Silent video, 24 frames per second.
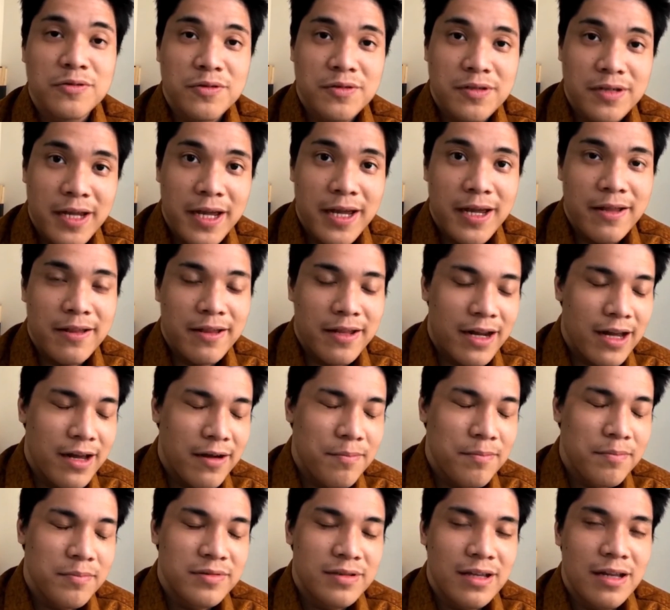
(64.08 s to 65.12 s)
day that
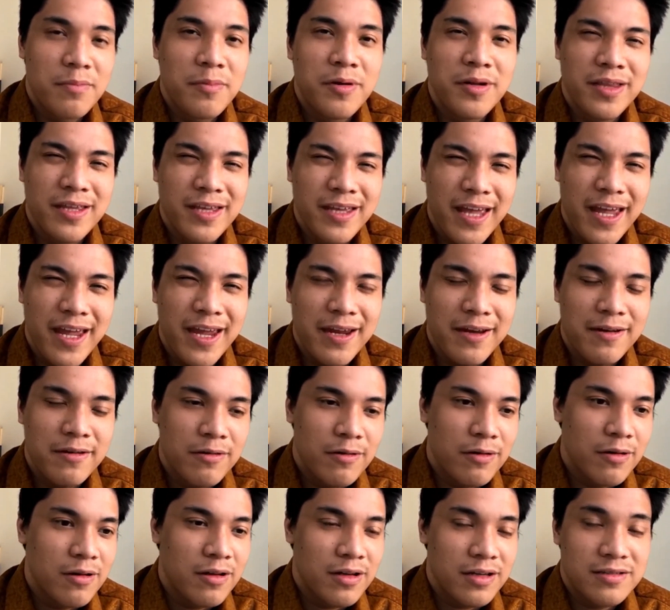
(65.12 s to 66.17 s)
I'm celebrating Eid
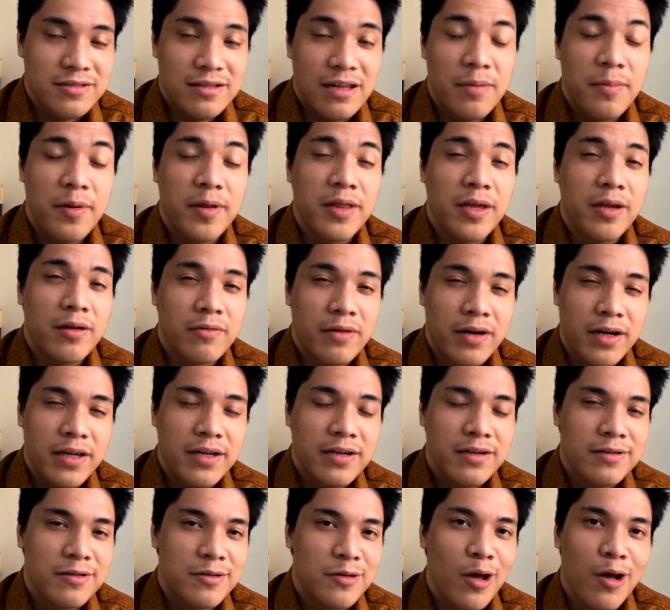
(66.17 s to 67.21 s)
or like celebrating
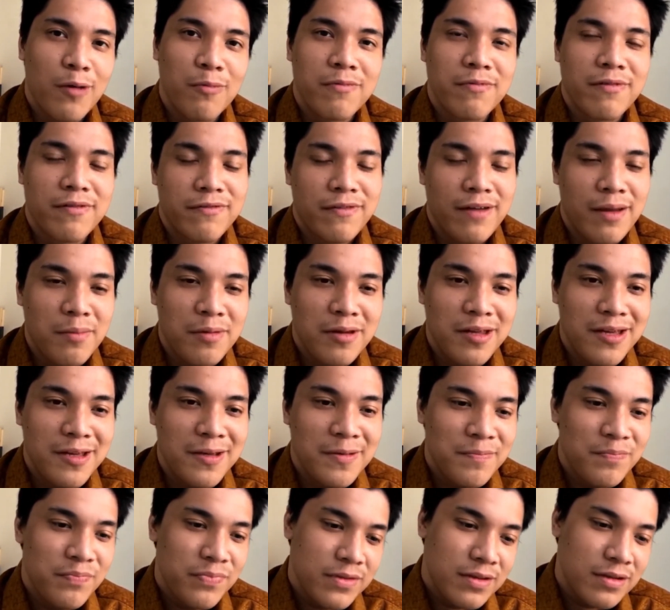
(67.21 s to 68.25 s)
Raya, not with my family.
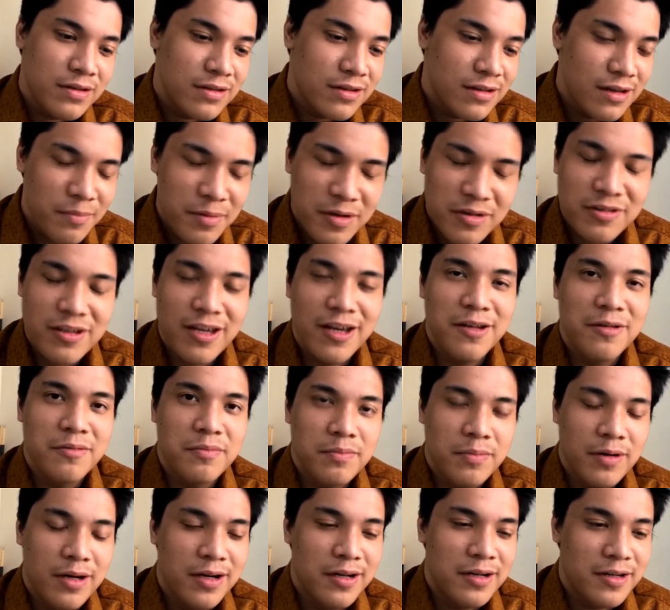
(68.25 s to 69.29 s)
A little bit sad,
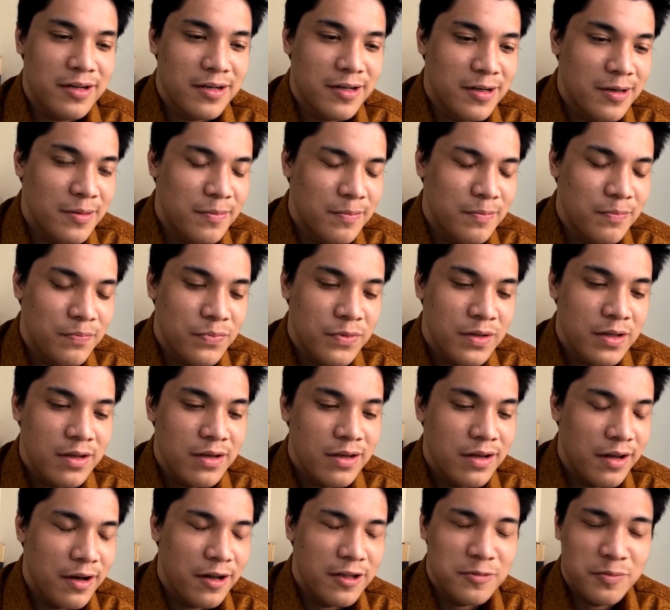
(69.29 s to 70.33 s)
but um,
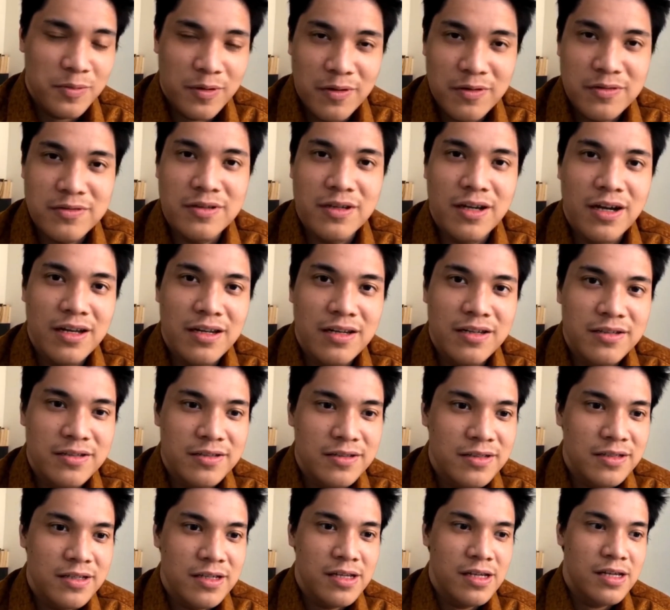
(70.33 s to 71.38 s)
an experience
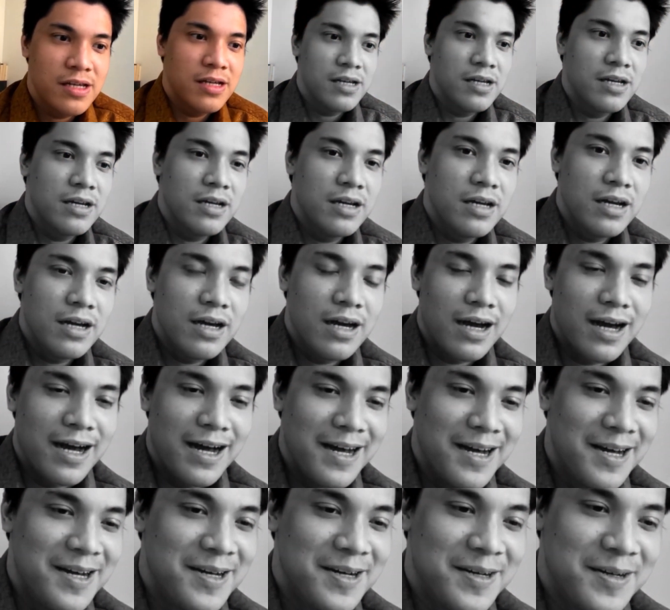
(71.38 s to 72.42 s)
regardless.
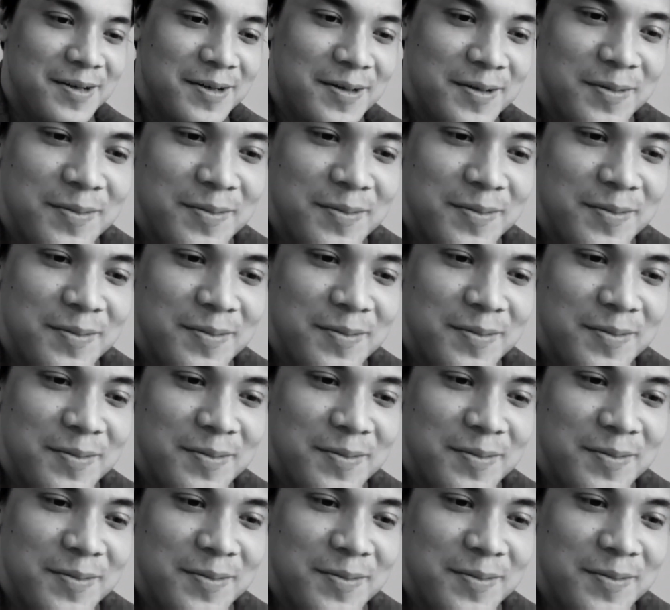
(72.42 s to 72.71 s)
Um,